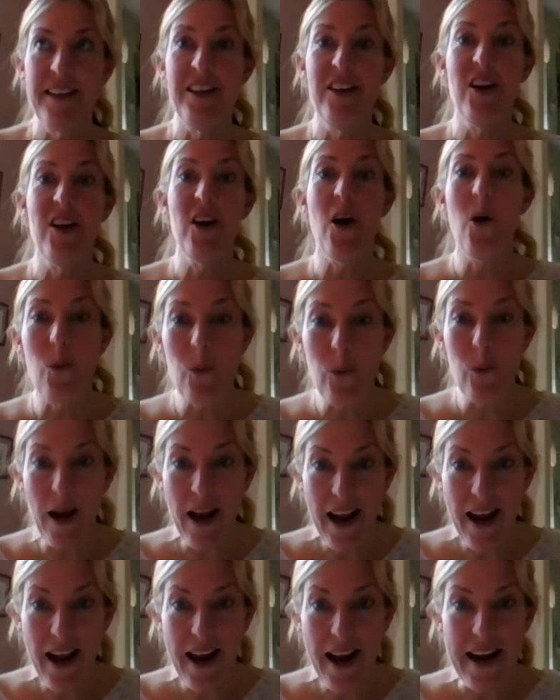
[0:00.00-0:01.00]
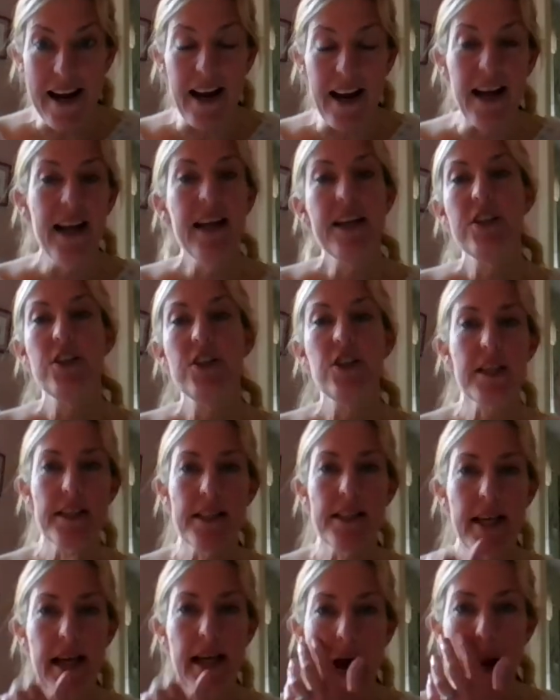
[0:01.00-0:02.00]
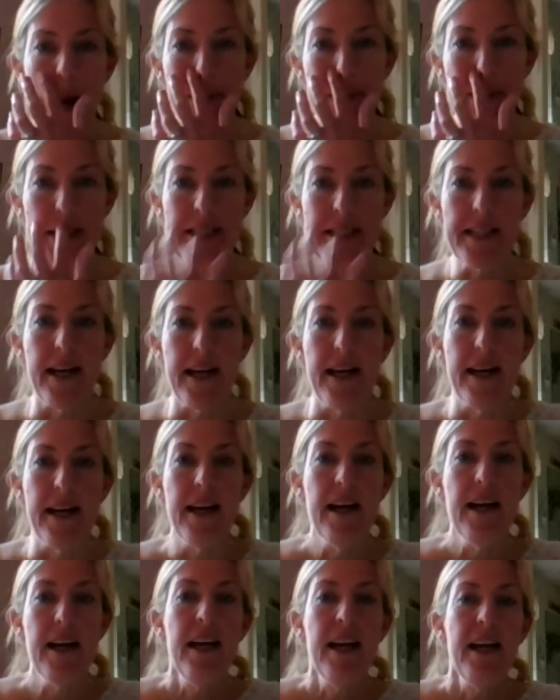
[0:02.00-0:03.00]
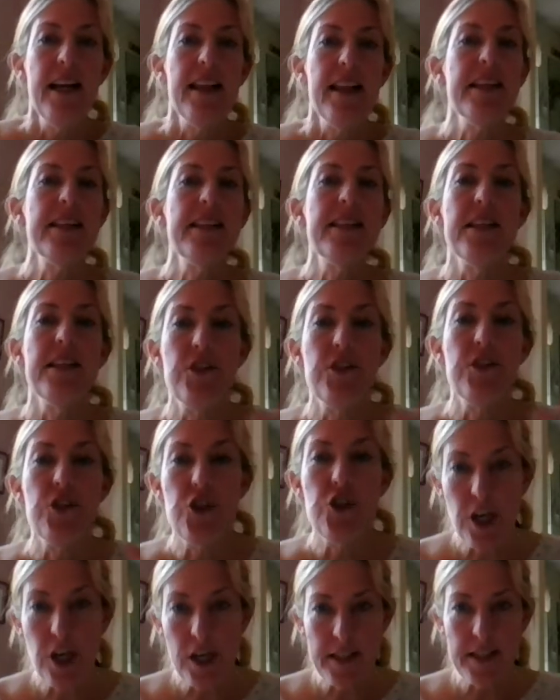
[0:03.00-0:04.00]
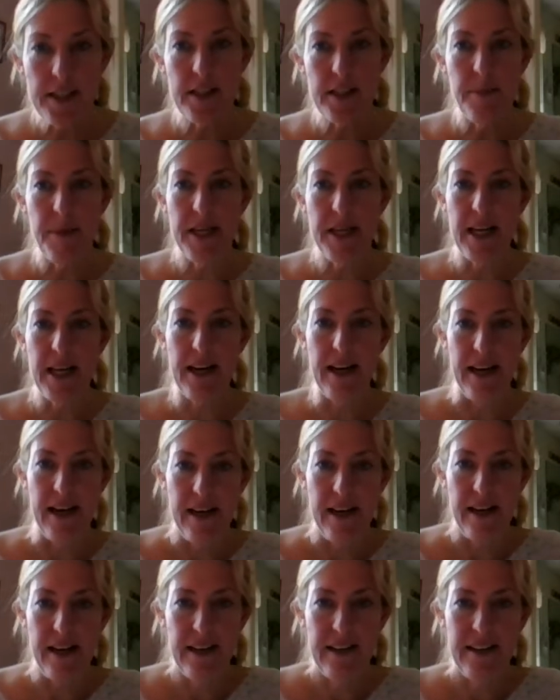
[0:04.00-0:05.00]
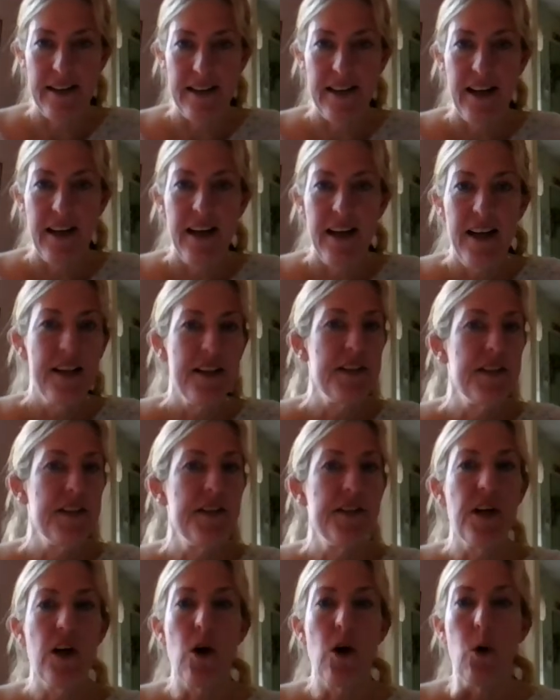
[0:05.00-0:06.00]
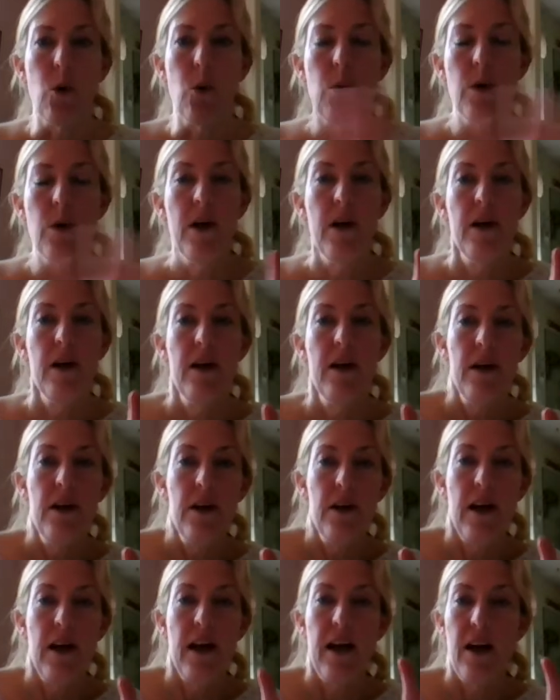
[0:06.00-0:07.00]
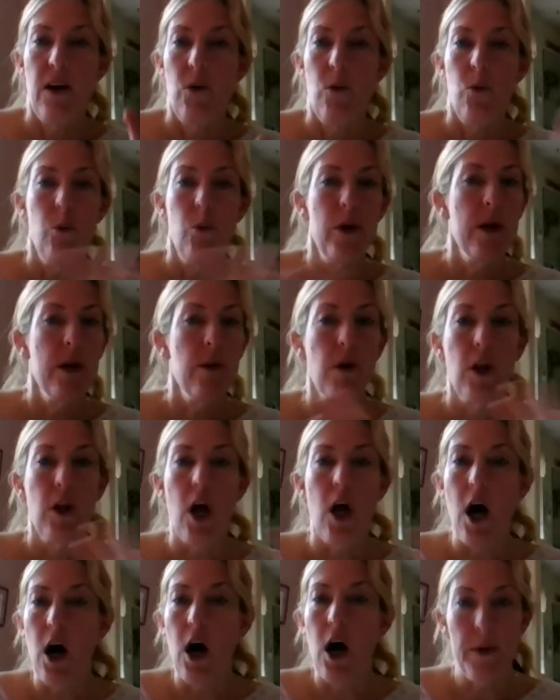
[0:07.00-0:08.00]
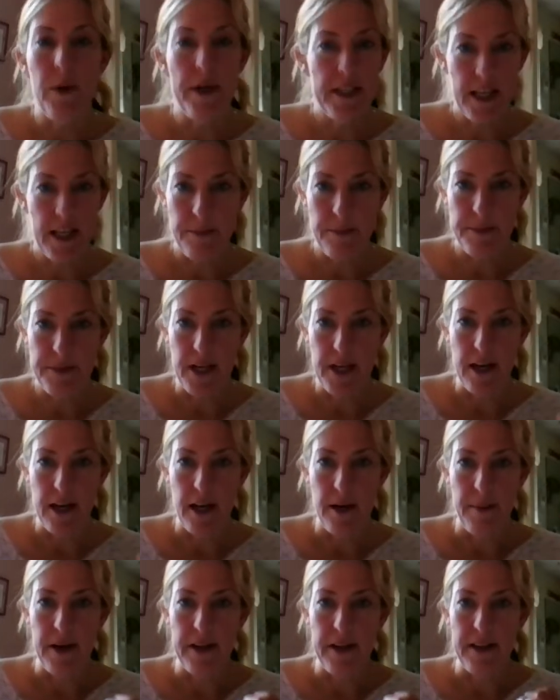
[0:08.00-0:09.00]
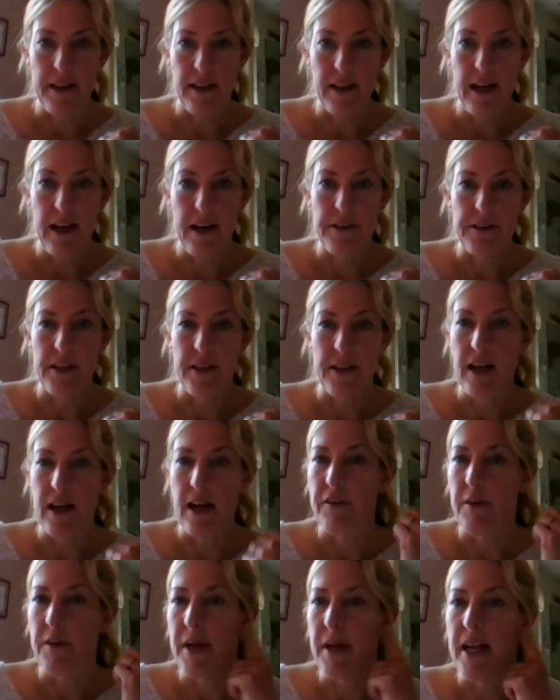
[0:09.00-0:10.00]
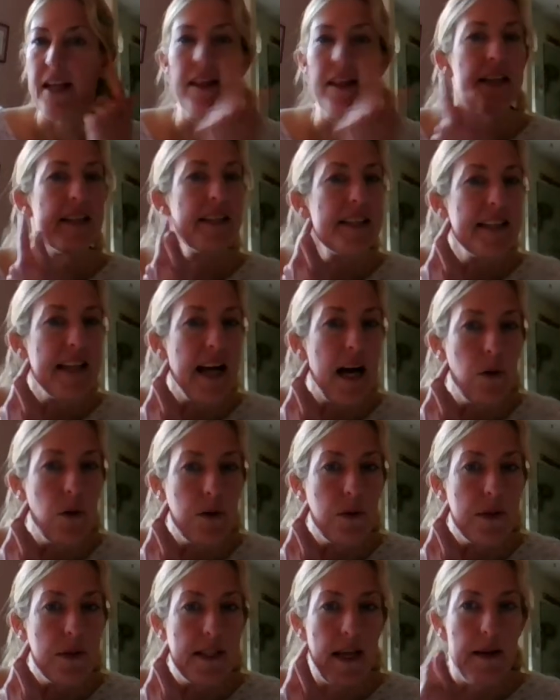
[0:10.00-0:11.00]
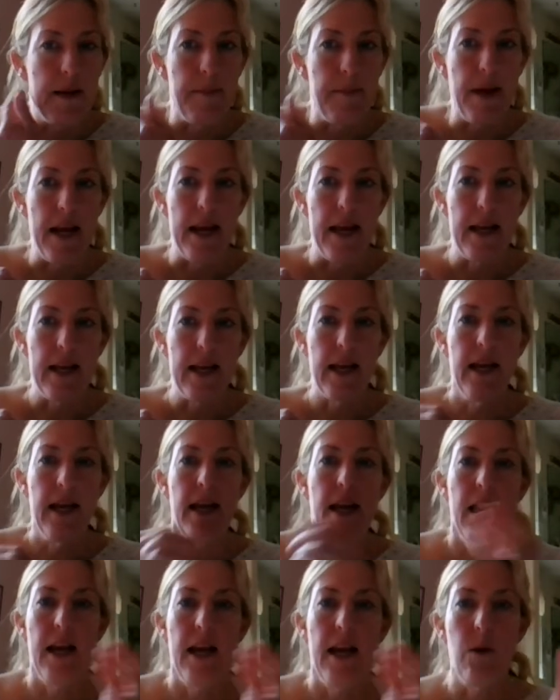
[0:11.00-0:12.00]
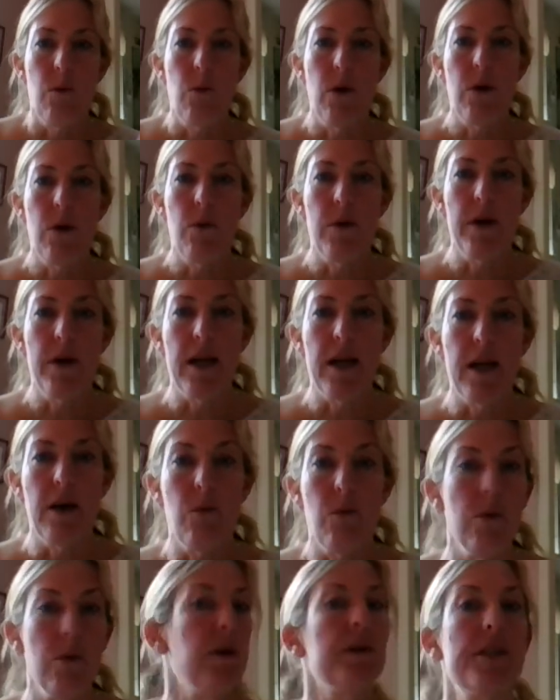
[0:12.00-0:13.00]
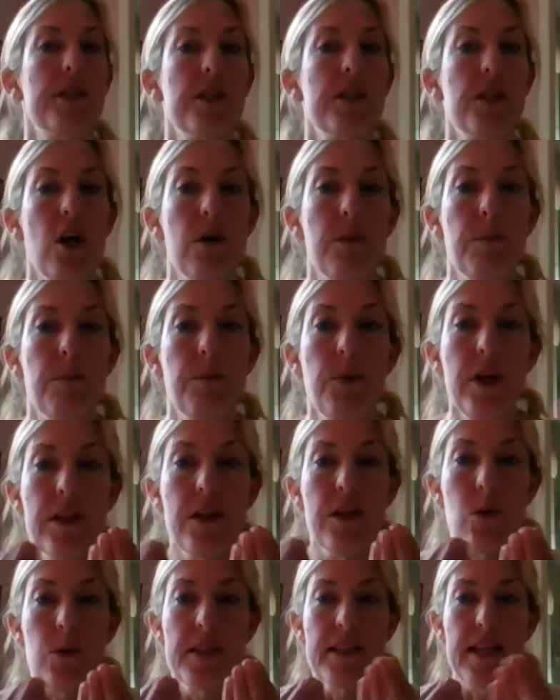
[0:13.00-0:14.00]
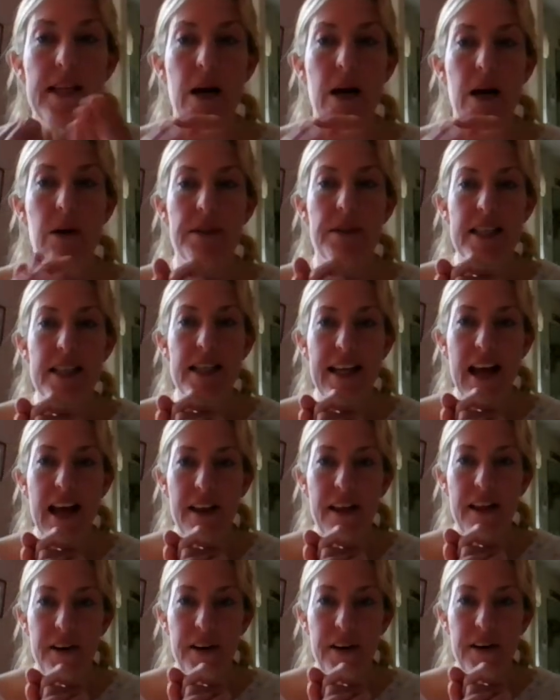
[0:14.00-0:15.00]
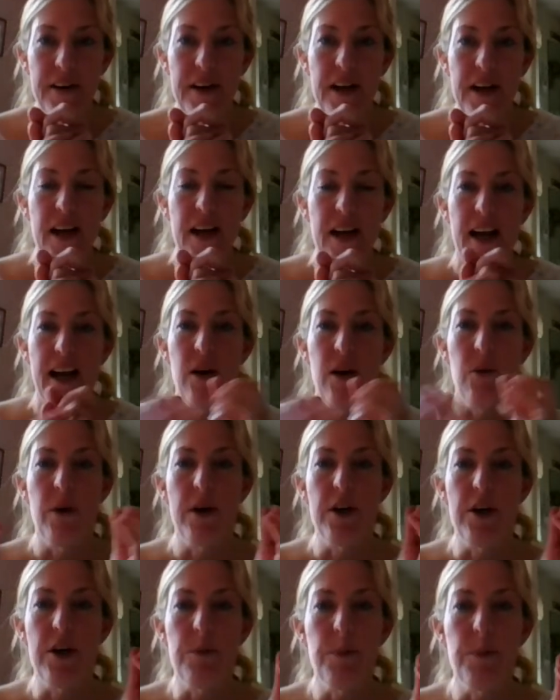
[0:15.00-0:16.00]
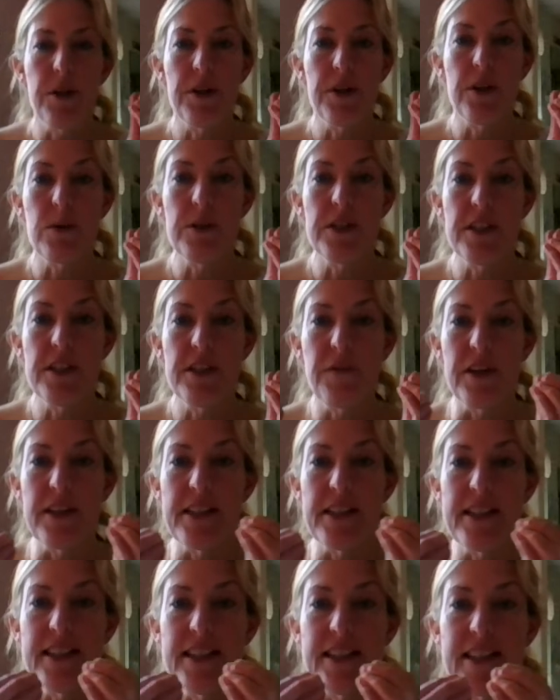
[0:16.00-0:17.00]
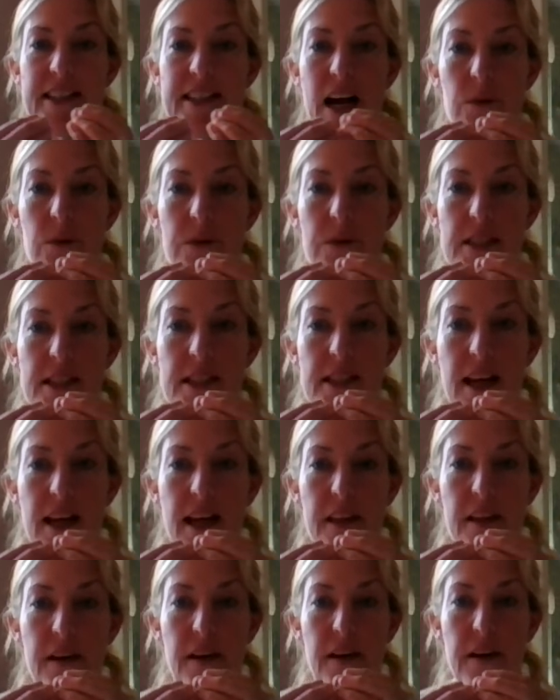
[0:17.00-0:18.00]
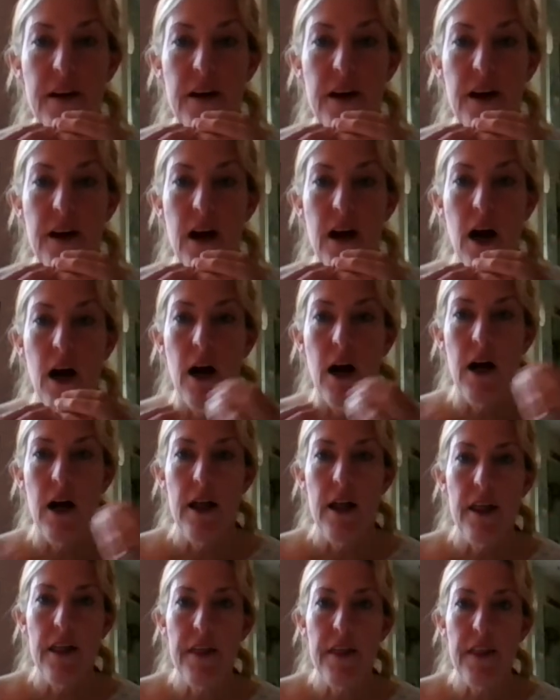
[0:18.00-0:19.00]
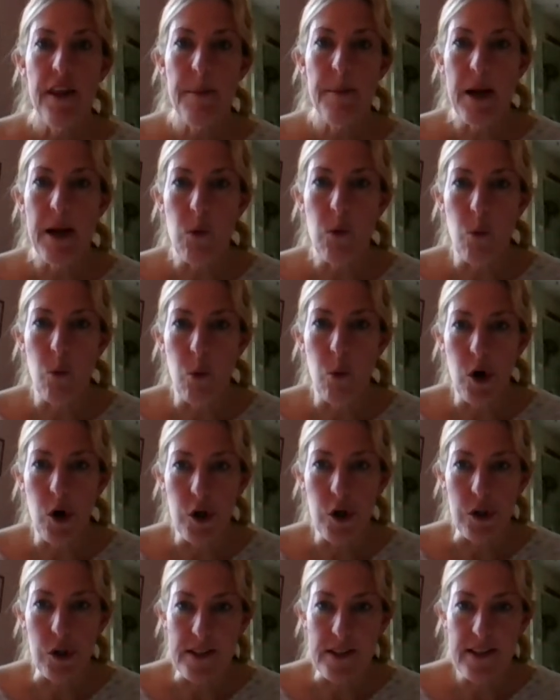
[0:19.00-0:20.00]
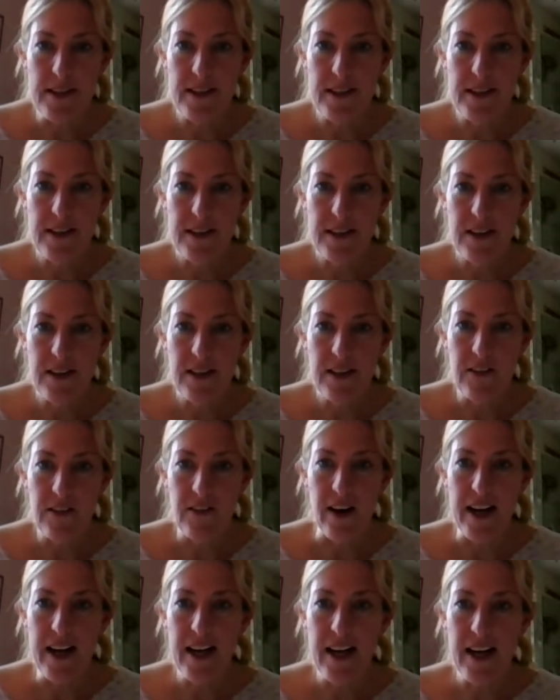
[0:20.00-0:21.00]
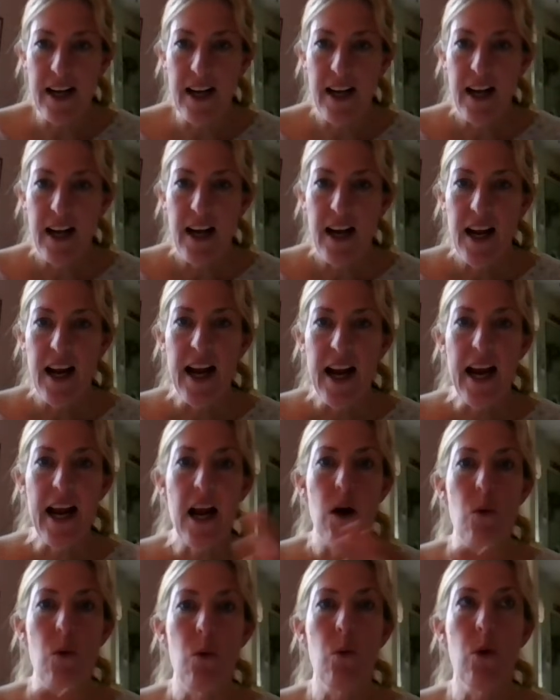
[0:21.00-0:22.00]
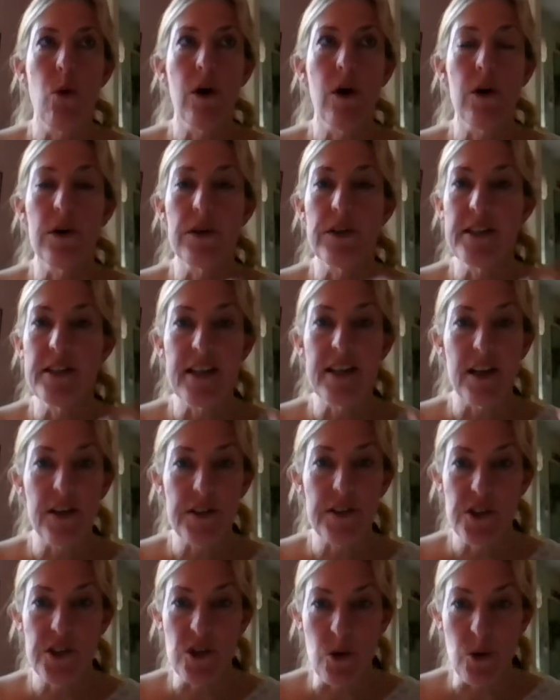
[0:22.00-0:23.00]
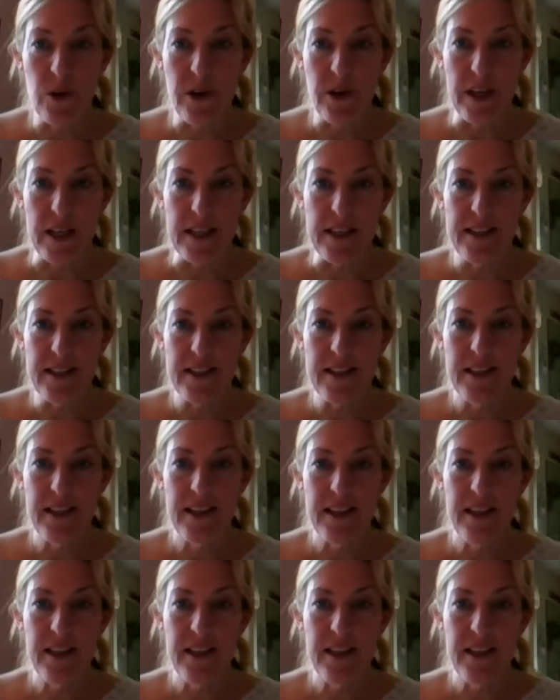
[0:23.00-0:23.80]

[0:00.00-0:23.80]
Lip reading: No way. Just the opposite. This is just the beginning. So we will always keep talking about the letters of the alphabet and the sounds they make. And we'll start putting those sounds together. And when you put those different sounds together, they make words, right? And words tell stories.